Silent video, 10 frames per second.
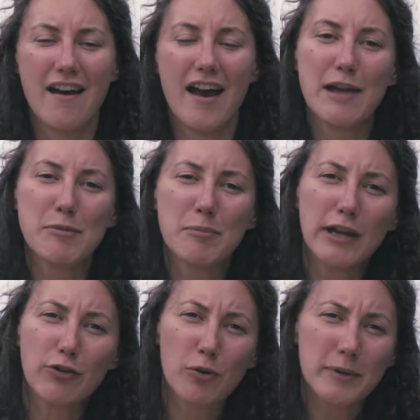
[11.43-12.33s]
I'm a
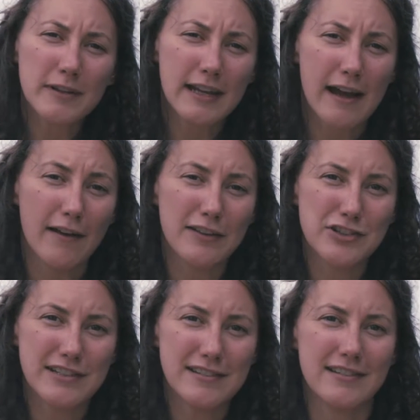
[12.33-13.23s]
microbial
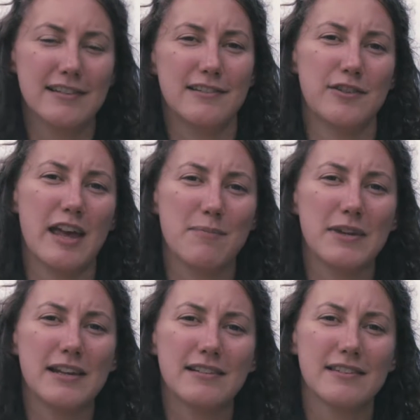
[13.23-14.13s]
ecologist, and so that
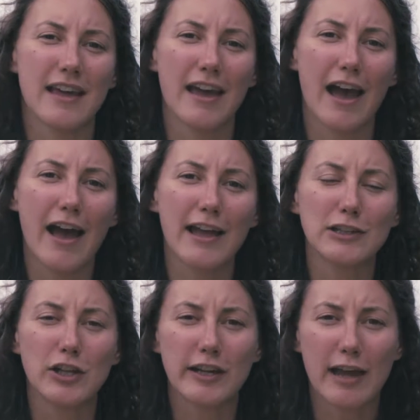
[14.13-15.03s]
means that
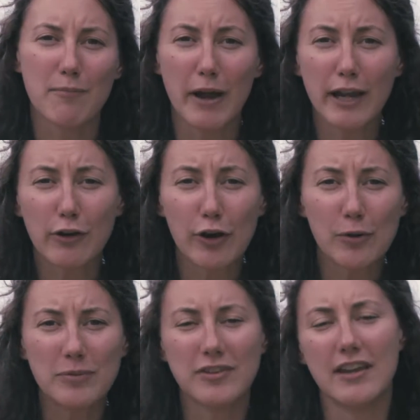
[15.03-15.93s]
I look at
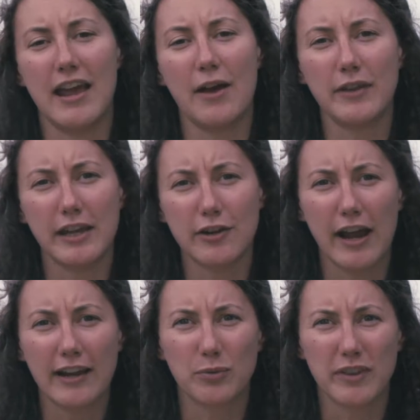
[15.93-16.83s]
microbes and how they
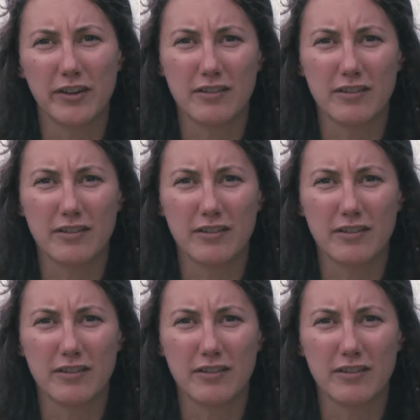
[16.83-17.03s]
interact with their